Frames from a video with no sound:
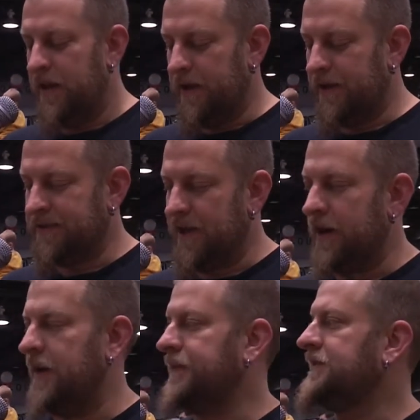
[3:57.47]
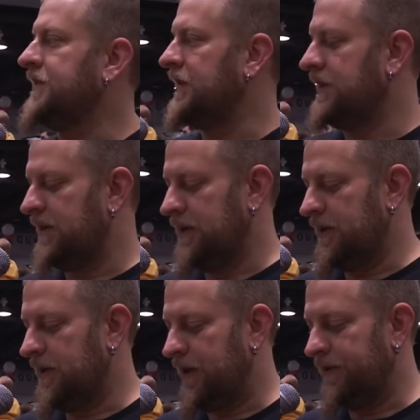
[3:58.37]
it's not enough that's going to kill
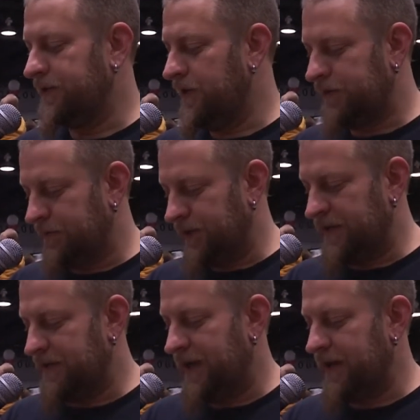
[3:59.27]
you. There's no tarantula